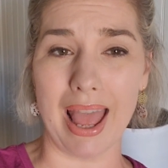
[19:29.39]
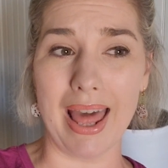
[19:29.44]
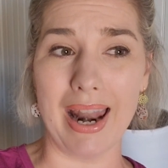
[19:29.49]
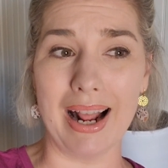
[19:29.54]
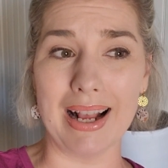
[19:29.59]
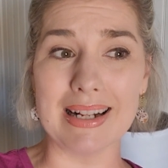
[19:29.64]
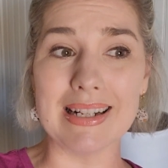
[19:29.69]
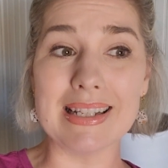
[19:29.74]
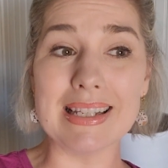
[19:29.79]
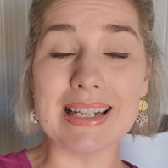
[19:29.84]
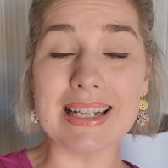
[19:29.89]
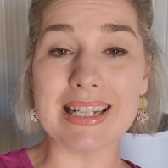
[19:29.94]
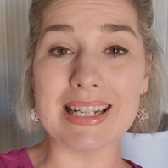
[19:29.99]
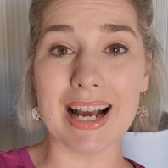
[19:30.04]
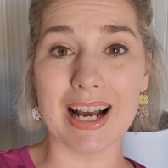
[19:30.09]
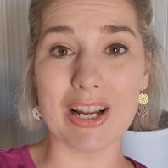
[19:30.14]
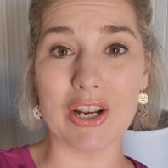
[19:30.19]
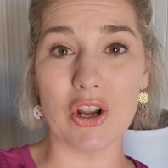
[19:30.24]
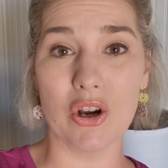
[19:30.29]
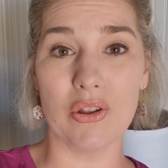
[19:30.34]
And I did
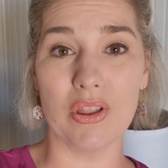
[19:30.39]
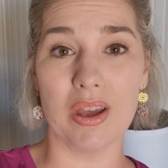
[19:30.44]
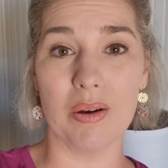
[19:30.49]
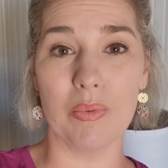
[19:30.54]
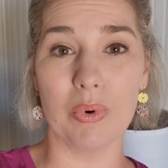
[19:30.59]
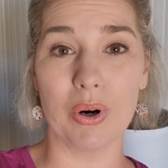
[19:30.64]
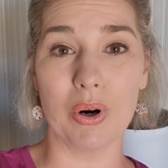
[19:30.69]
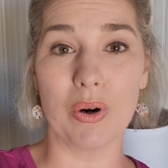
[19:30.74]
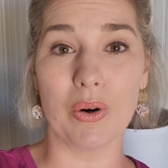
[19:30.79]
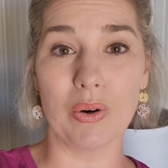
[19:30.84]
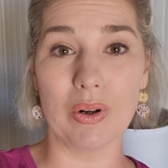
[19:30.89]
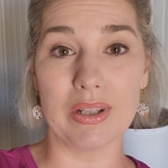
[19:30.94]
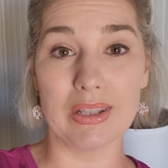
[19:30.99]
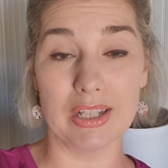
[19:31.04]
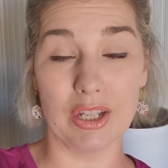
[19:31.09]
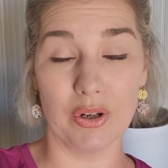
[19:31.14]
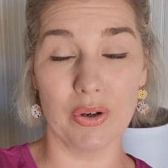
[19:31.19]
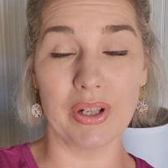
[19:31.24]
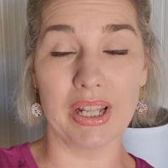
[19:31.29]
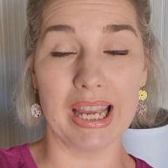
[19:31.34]
not know they were
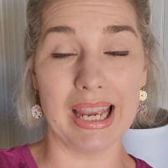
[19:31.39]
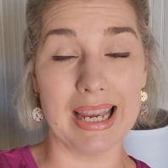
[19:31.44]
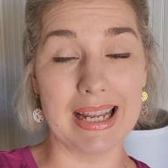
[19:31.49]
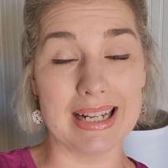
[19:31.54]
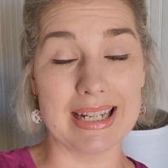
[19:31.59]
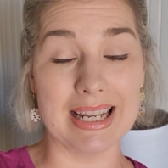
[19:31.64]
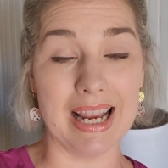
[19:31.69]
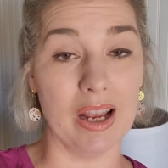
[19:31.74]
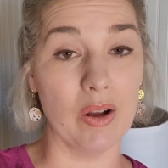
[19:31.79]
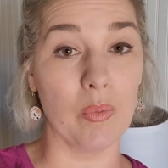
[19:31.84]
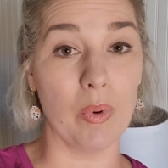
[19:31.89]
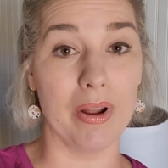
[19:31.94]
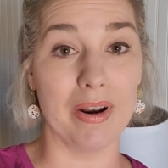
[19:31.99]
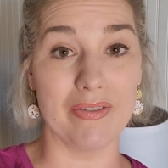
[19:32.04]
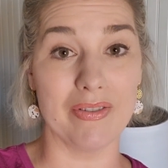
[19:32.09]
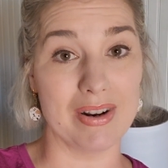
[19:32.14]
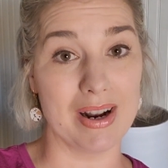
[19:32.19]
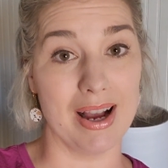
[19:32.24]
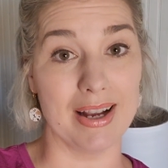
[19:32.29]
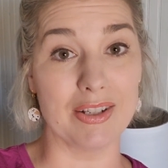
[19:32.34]
literally in day one
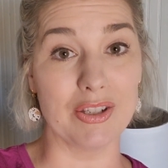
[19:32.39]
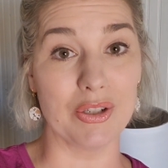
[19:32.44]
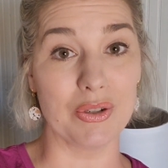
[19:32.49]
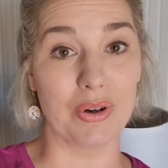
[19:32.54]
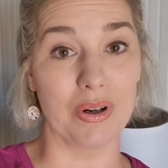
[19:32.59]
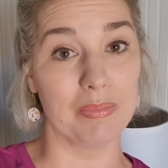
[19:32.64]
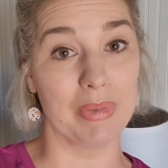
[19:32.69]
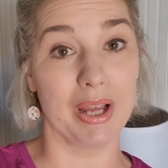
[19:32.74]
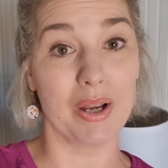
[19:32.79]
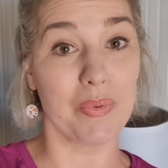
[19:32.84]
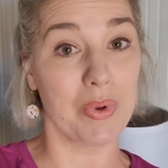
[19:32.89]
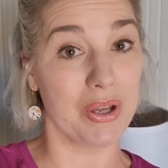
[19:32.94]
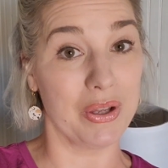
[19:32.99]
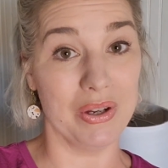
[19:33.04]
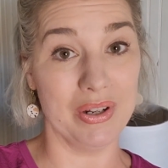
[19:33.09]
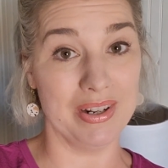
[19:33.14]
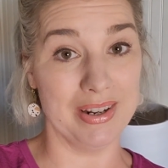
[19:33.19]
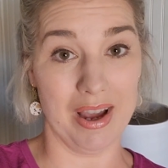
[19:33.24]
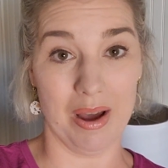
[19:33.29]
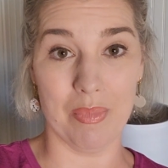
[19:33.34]
of an ice storm. Like, we
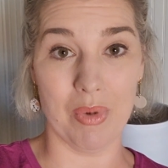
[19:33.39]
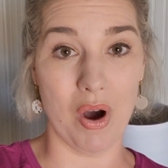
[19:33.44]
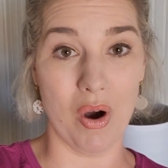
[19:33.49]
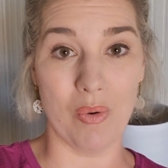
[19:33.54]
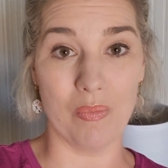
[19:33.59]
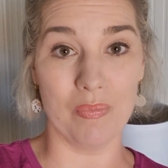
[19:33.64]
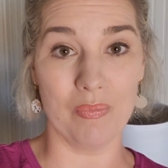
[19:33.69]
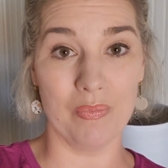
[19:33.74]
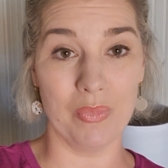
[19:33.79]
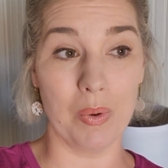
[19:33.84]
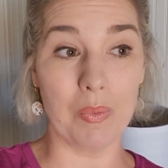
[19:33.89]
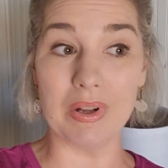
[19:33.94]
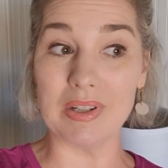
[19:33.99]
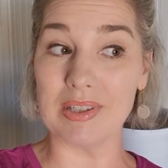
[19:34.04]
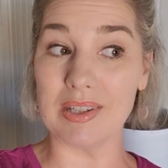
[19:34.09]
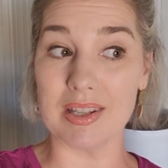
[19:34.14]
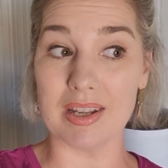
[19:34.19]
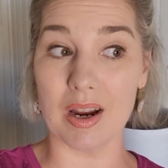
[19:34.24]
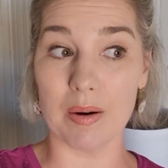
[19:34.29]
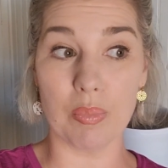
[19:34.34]
couldn't come home. We went
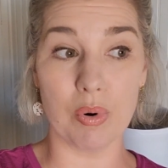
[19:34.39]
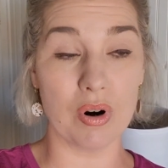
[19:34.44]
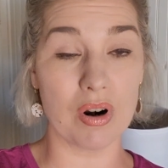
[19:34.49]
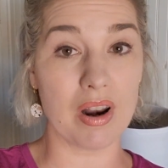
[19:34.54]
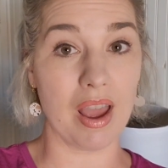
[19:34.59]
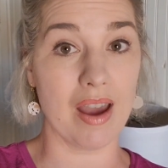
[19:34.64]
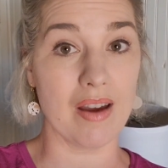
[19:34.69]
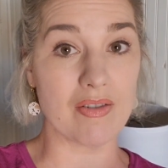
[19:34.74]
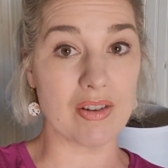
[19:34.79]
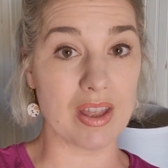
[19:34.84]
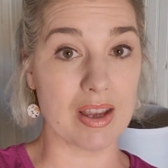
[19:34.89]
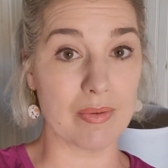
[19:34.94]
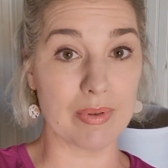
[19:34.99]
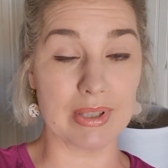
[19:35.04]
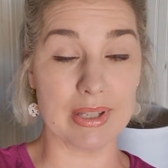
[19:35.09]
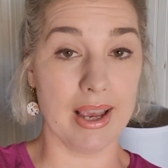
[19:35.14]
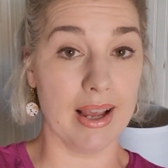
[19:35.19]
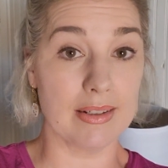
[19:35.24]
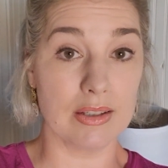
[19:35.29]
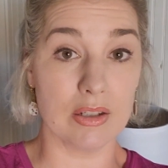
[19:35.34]
to the airport, everything
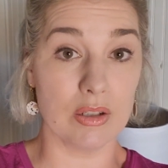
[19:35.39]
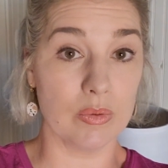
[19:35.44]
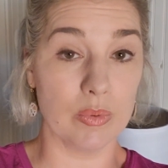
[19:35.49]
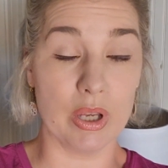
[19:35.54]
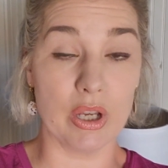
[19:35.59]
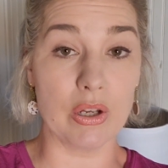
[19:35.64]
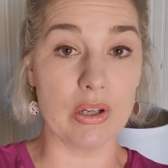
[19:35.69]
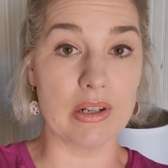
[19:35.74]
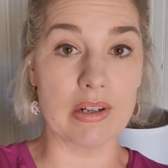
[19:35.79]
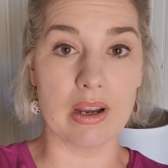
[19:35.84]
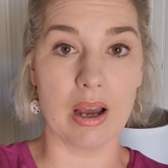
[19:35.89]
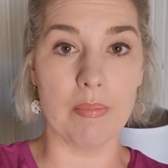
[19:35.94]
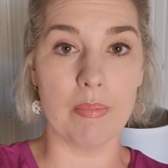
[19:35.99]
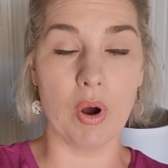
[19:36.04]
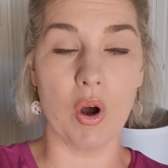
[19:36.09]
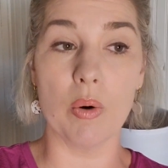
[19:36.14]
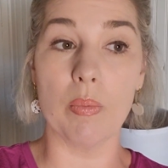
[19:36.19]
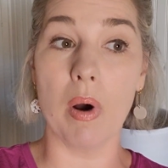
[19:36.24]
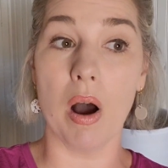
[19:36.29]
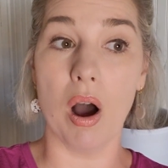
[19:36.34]
was canceled. We couldn't come
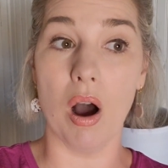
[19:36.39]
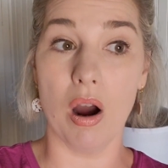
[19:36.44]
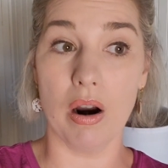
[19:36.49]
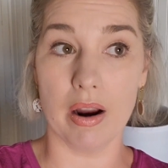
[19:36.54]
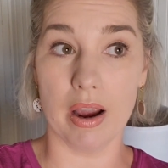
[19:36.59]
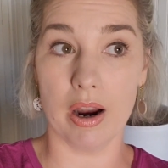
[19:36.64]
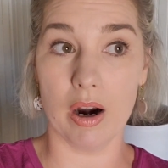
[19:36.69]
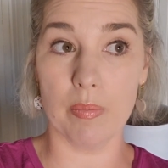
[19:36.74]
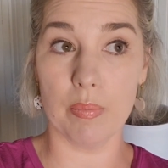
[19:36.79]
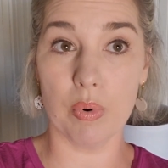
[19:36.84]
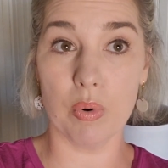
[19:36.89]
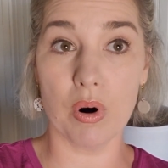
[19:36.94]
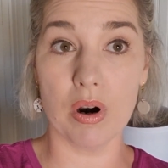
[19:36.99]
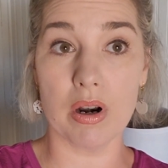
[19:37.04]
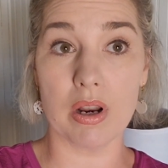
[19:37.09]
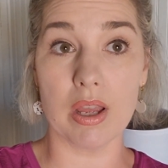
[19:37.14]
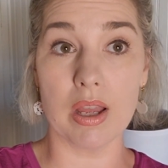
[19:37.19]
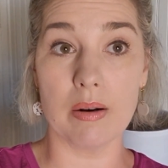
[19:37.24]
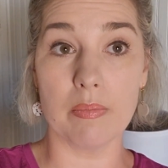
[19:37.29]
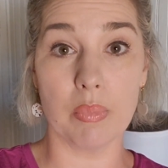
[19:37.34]
home. Our
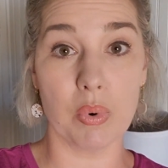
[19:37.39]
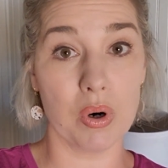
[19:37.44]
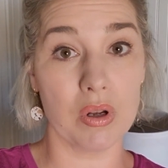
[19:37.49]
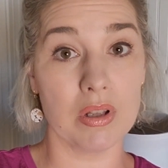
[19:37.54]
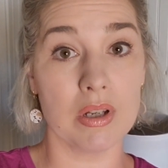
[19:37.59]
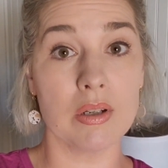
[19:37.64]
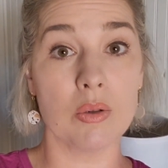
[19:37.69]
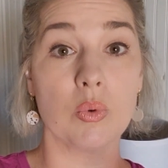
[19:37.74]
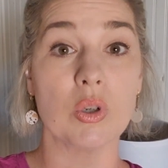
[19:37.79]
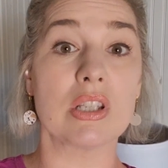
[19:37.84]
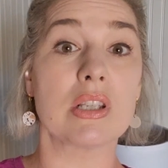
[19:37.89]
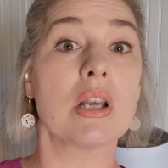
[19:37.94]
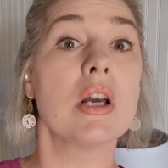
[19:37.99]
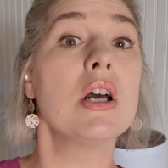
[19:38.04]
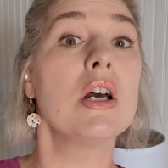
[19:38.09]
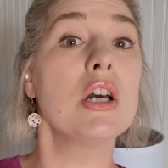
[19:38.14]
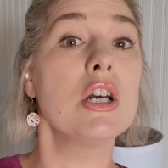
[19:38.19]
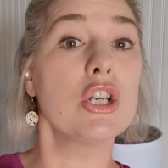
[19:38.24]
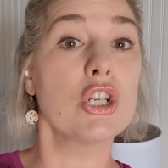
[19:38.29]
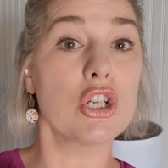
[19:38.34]
airport in Portland was
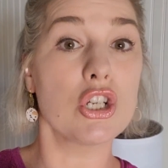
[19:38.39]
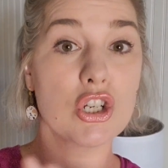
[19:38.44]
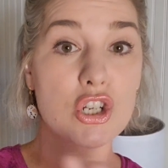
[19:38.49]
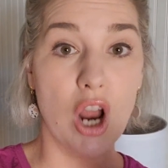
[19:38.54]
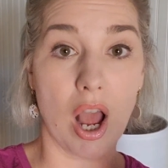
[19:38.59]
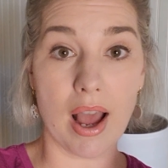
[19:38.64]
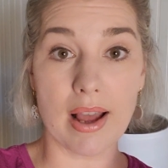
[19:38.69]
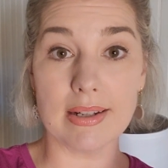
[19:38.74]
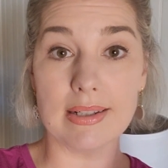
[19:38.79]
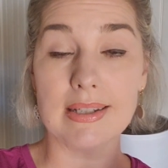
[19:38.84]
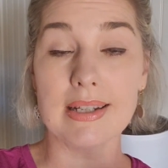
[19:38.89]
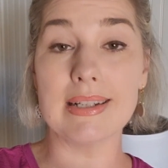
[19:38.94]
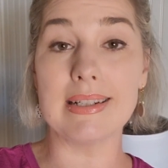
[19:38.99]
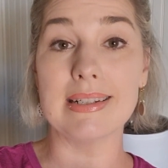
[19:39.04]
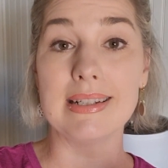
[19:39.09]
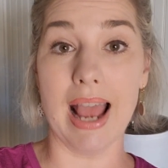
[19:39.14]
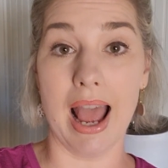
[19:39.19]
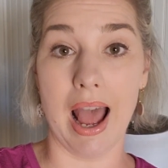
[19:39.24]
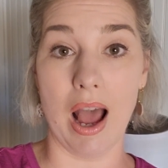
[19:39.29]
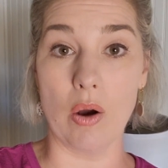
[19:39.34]
shut
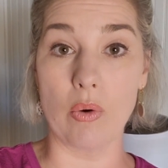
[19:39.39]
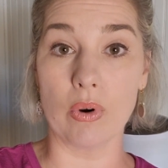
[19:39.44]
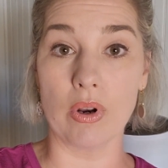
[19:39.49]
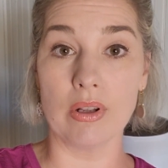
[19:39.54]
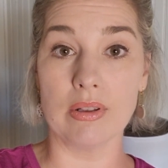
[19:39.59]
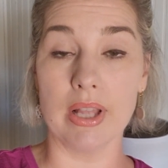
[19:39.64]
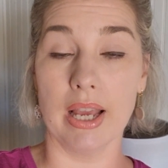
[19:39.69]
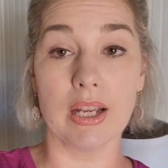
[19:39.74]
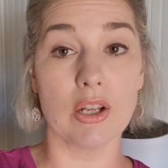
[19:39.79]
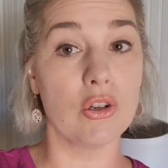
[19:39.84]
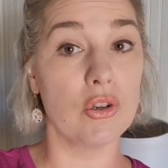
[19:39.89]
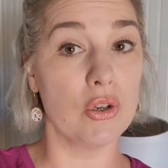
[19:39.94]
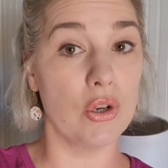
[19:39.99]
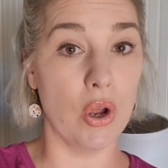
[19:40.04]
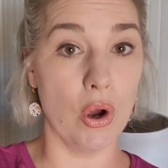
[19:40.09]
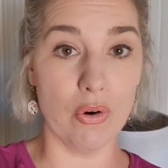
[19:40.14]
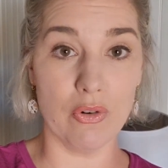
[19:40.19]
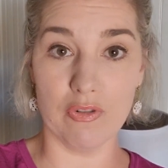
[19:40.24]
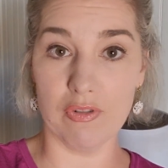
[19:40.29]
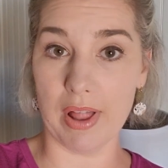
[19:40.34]
down, like
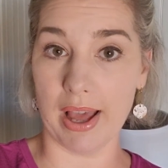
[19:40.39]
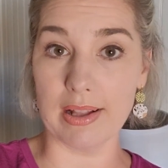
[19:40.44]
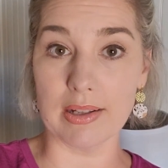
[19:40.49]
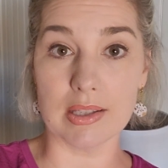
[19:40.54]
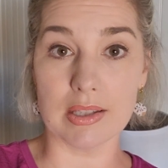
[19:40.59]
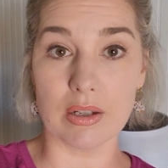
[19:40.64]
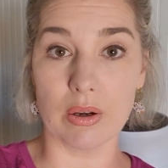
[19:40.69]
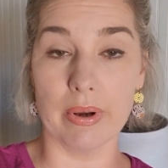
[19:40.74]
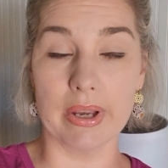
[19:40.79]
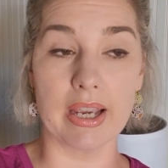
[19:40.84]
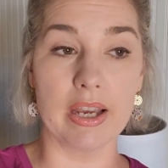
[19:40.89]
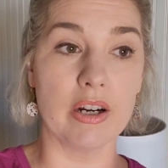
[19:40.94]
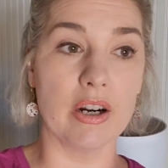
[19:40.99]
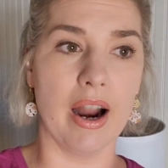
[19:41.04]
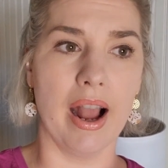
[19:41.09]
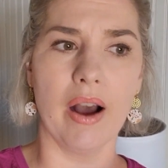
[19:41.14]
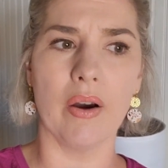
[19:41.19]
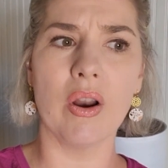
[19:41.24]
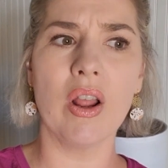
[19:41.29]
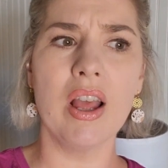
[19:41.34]
no flights going in or
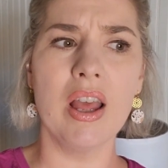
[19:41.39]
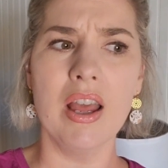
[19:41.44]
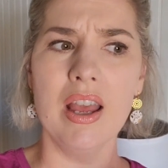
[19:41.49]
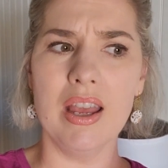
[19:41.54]
out.